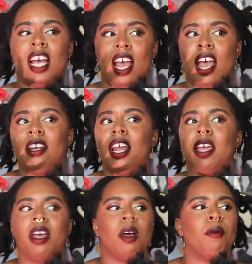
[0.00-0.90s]
and like
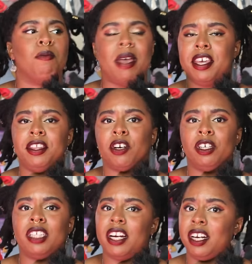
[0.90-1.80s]
making their
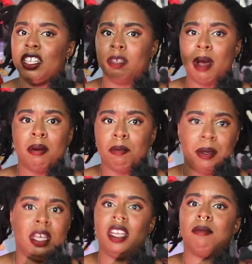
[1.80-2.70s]
entire identity about
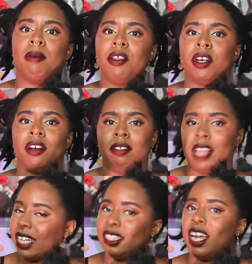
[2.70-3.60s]
being a mother.
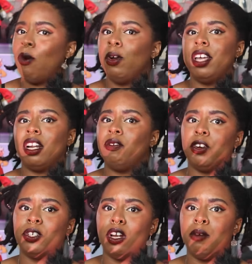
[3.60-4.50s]
That's not what Yennefer
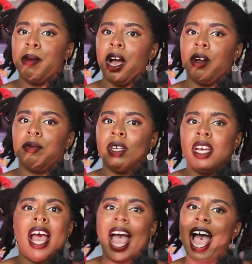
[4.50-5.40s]
is all about.
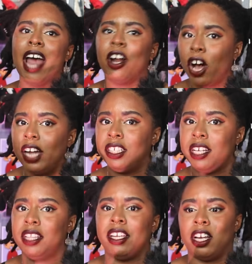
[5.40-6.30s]
Add on to
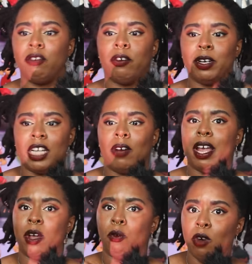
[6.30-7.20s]
that that Yennefer is now
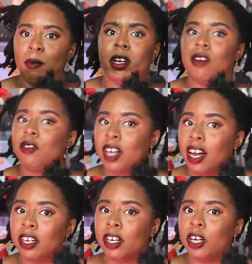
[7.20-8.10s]
a woman of
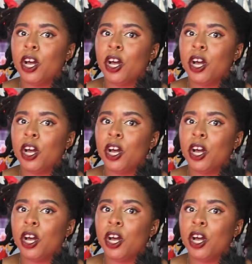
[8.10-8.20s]
color